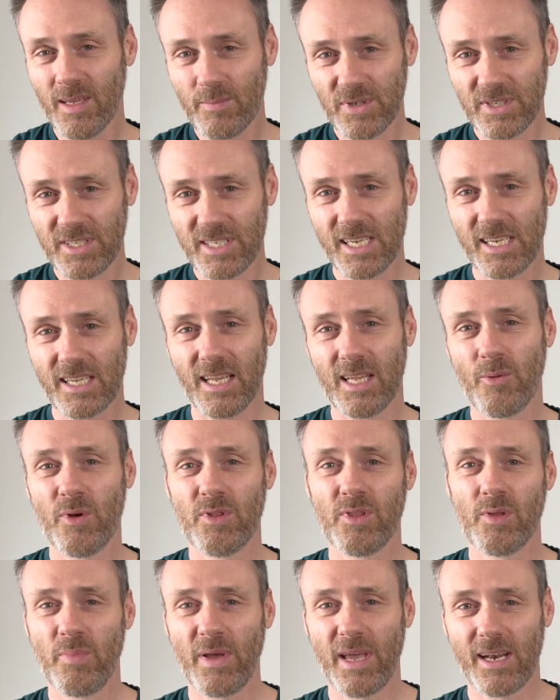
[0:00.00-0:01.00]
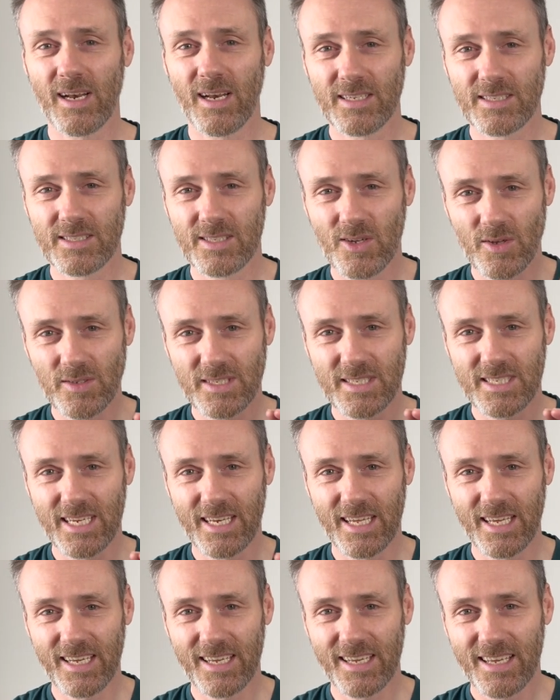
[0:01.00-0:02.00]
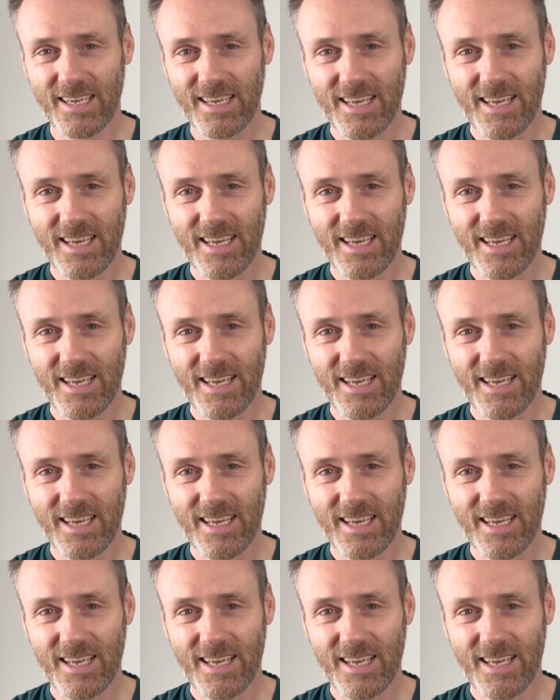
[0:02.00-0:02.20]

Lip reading: particularly when the pedal is not sitting